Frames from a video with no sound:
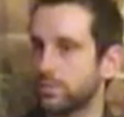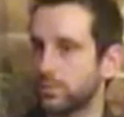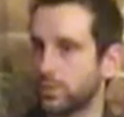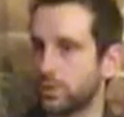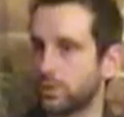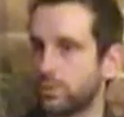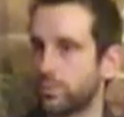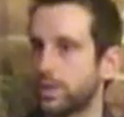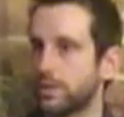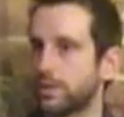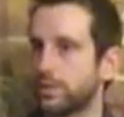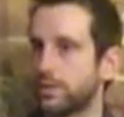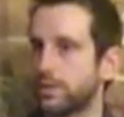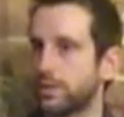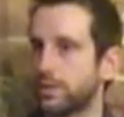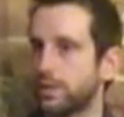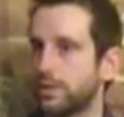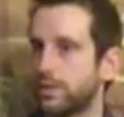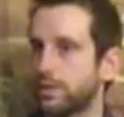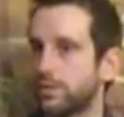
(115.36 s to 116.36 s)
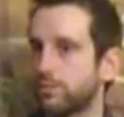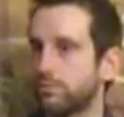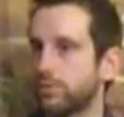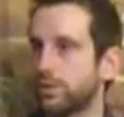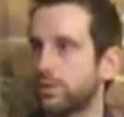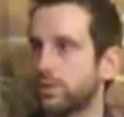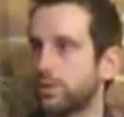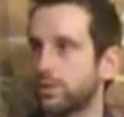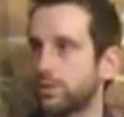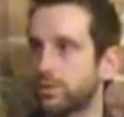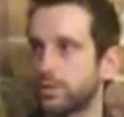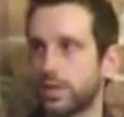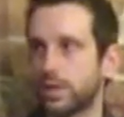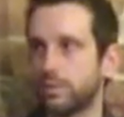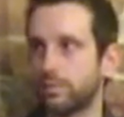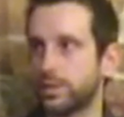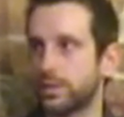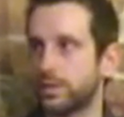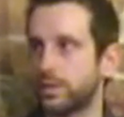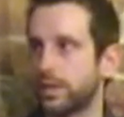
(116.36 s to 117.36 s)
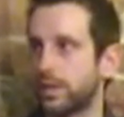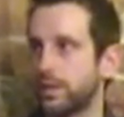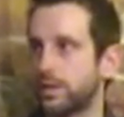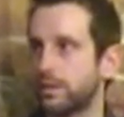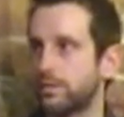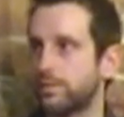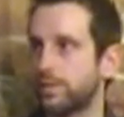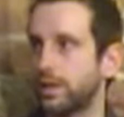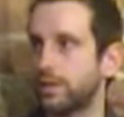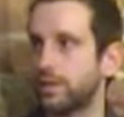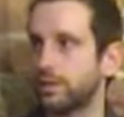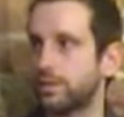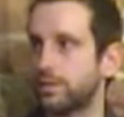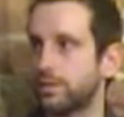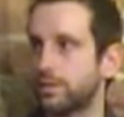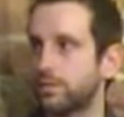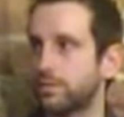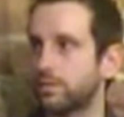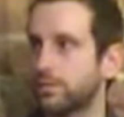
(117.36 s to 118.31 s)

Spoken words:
So why do you think these resources aren't being taken advantage of?